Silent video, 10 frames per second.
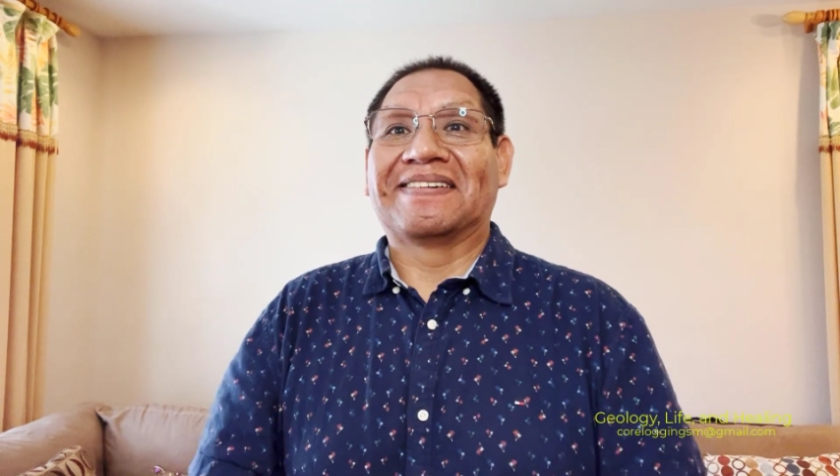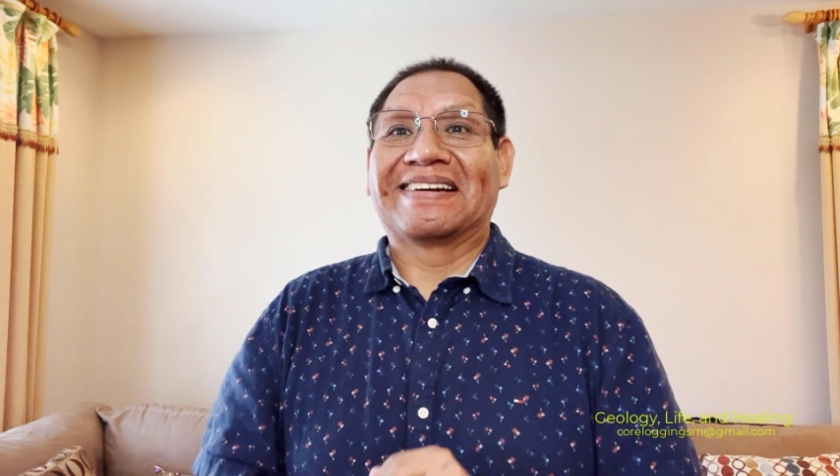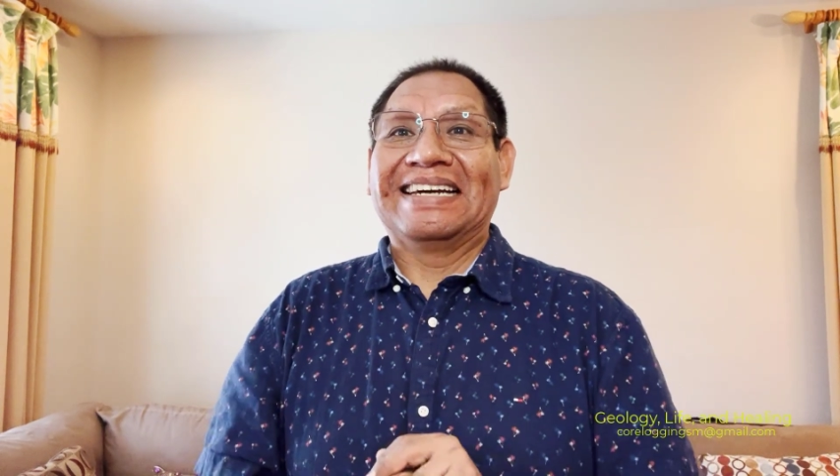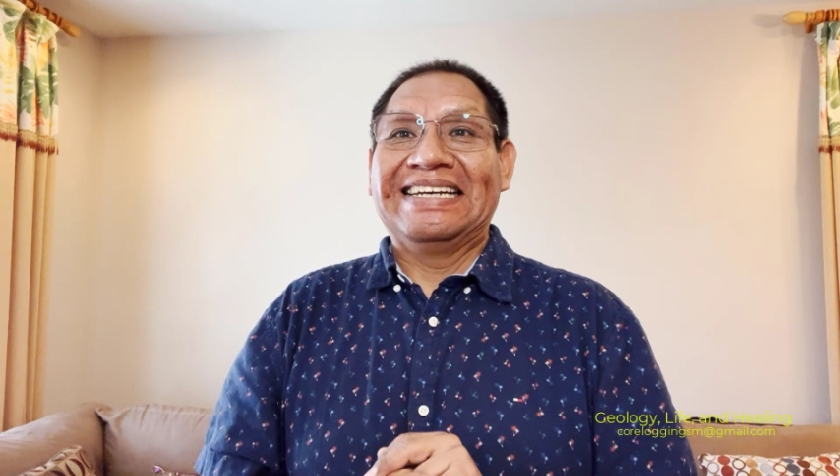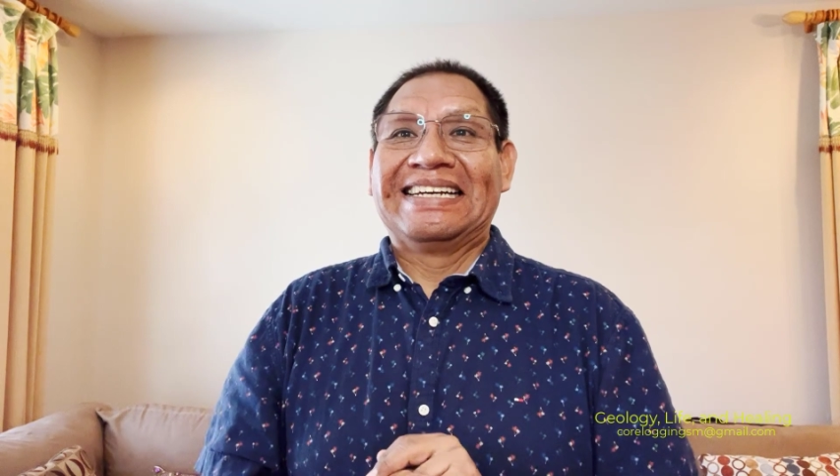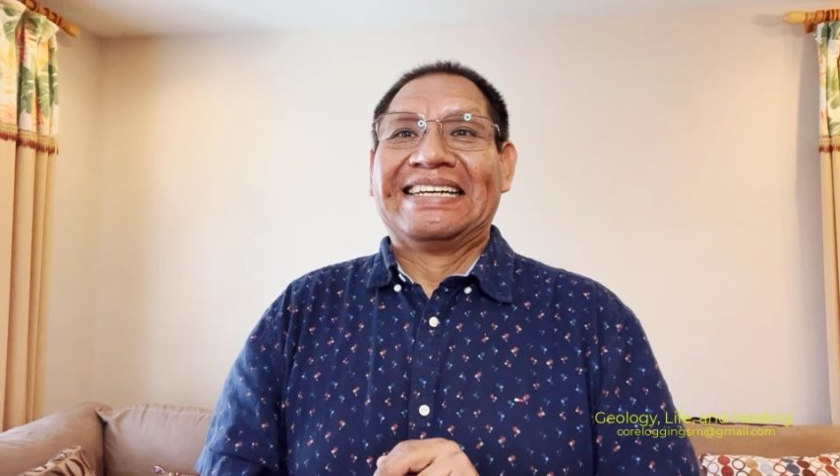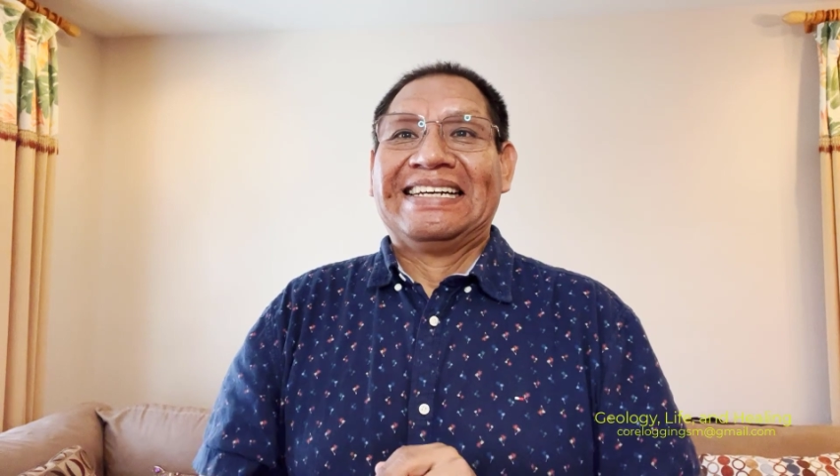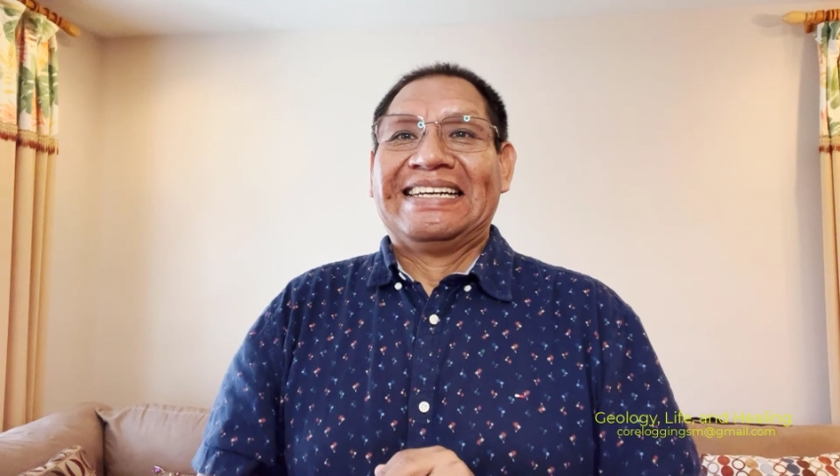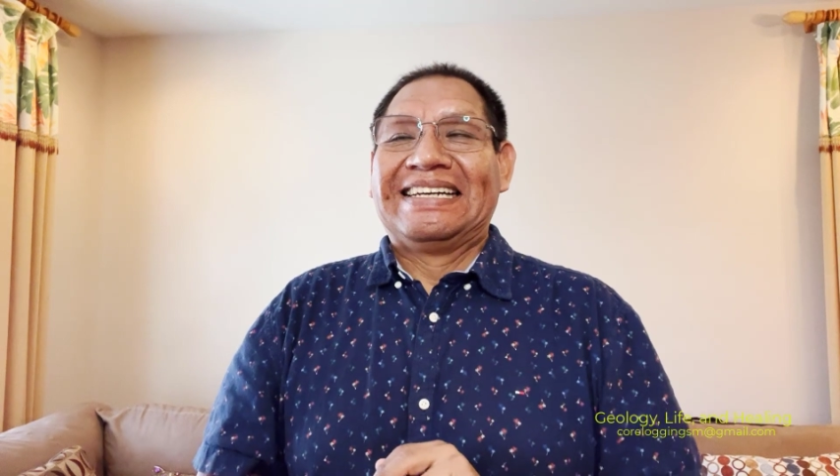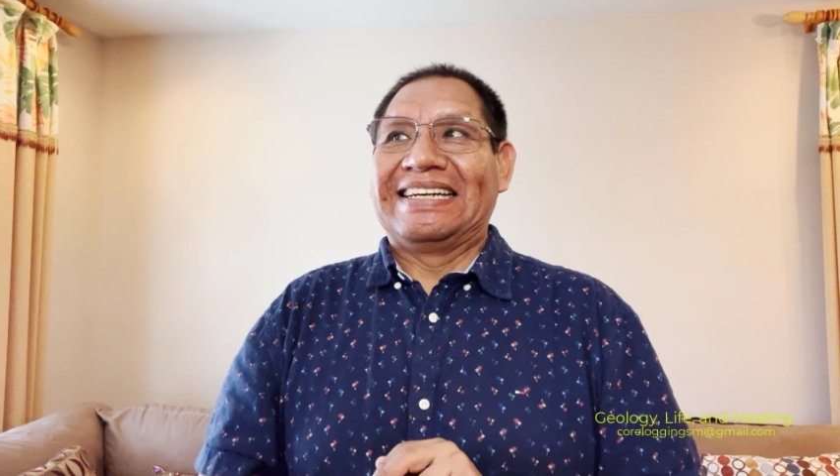Okay,
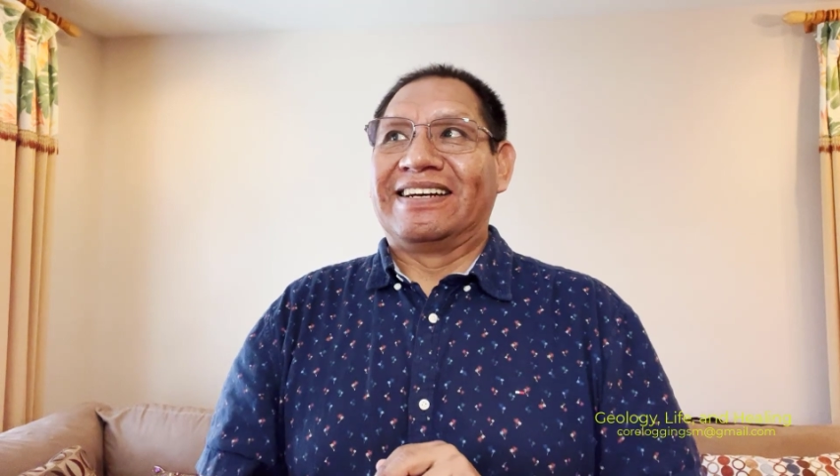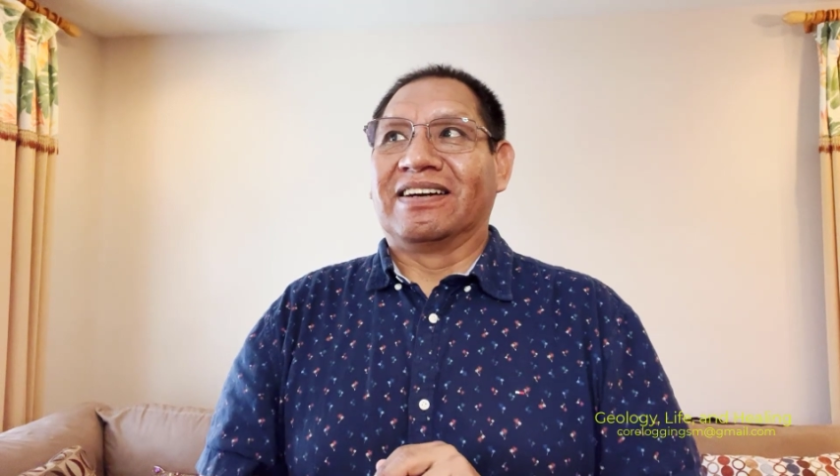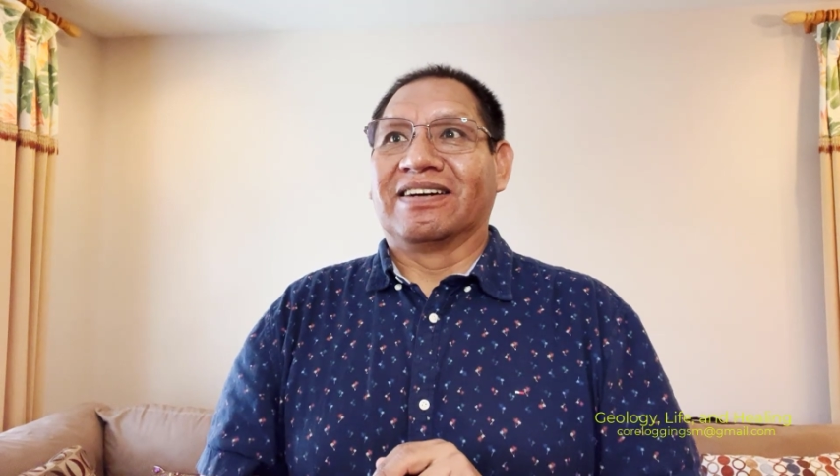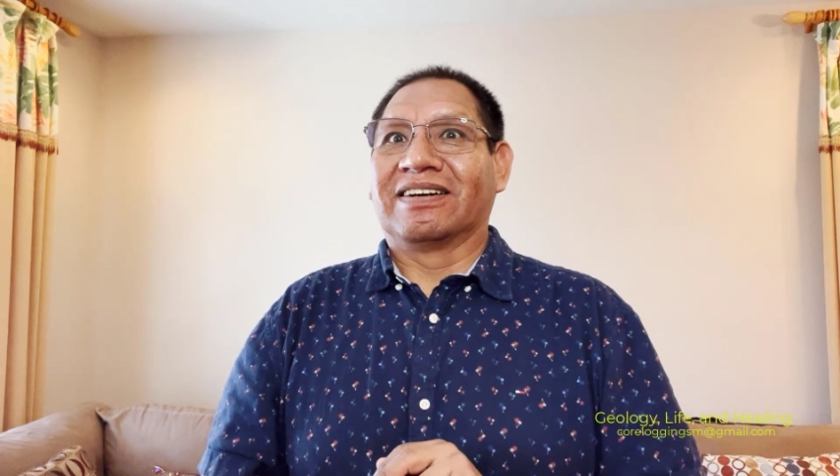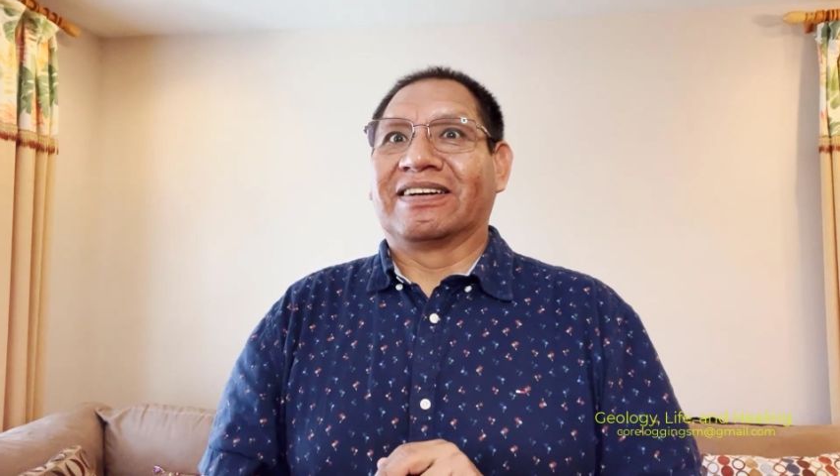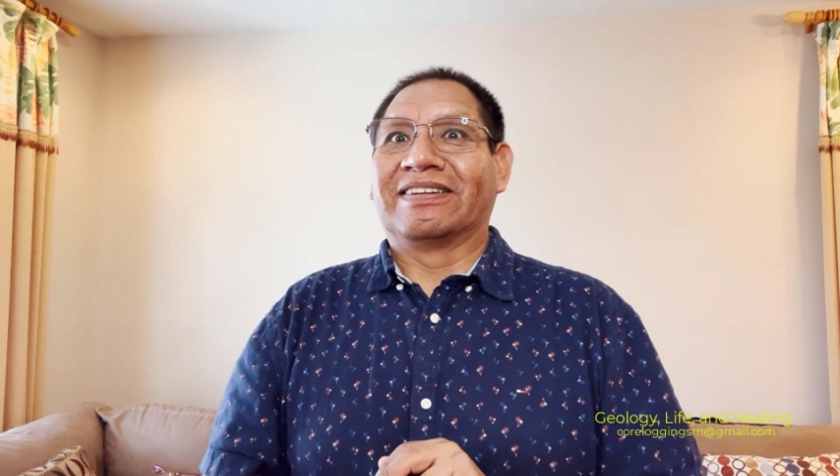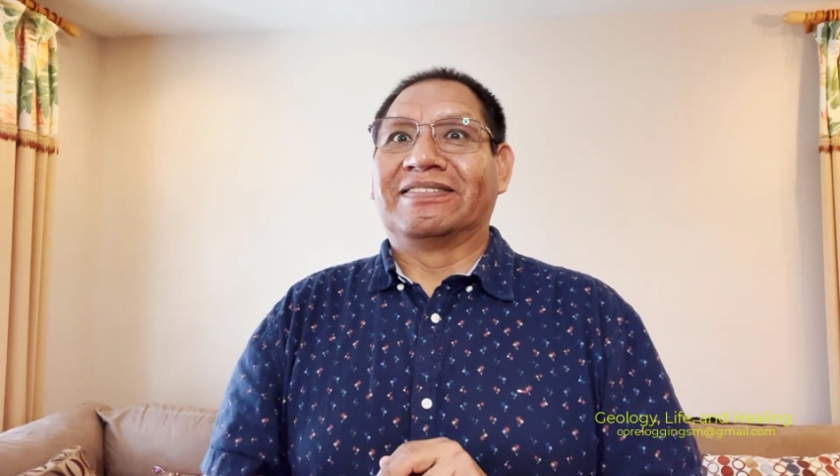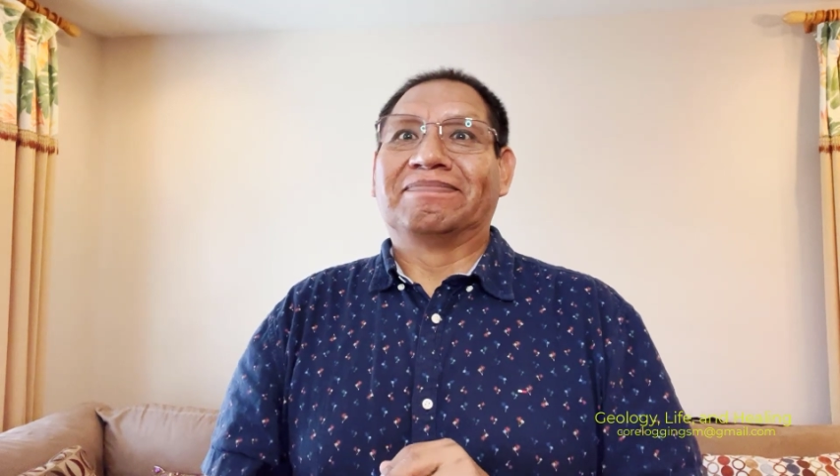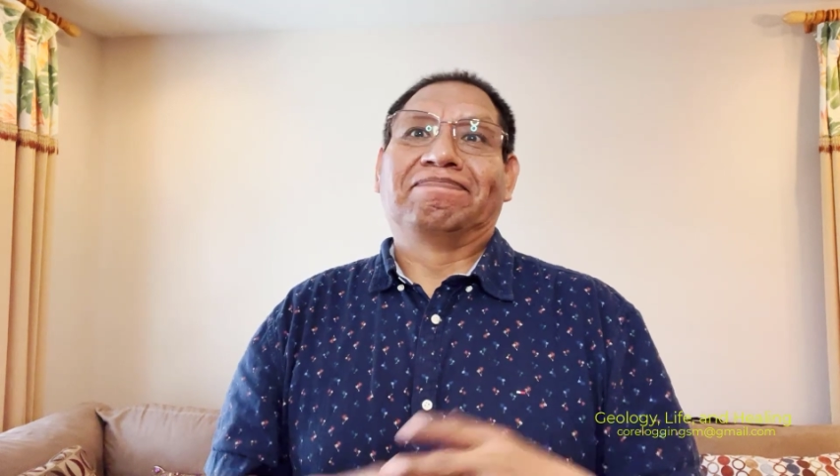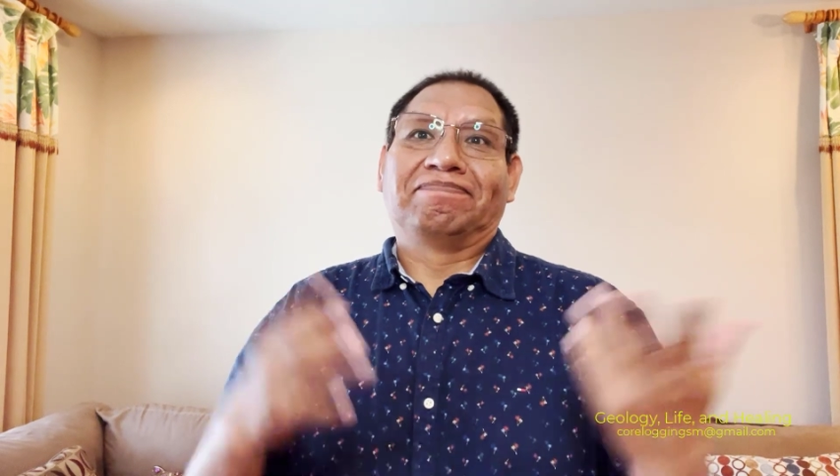
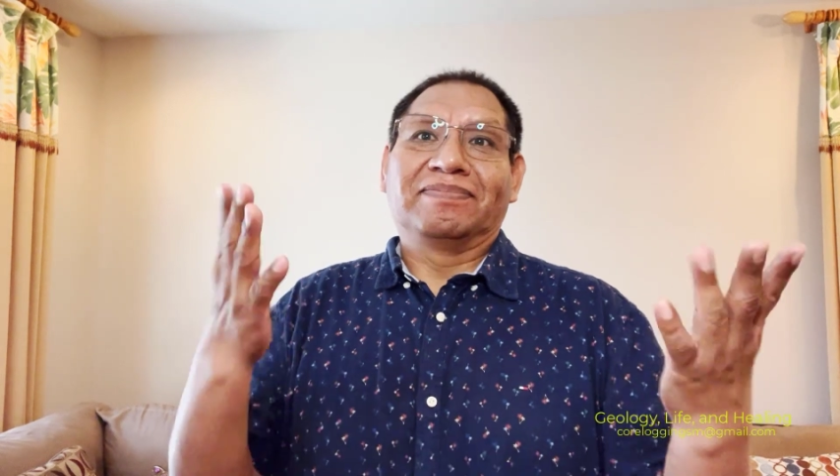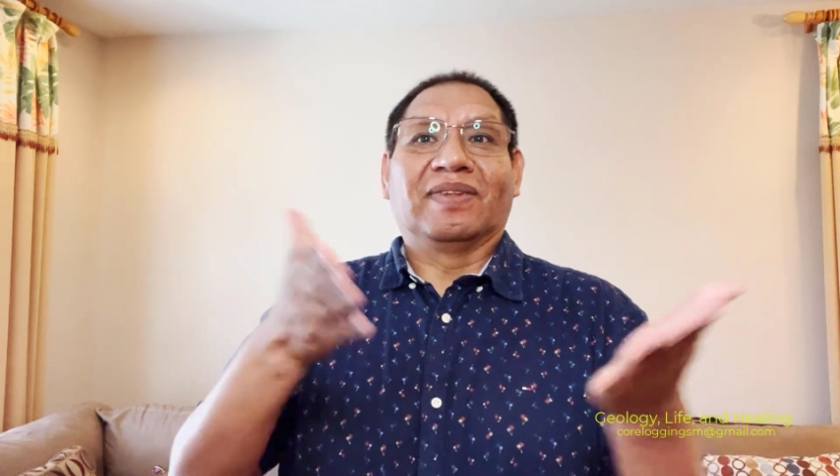and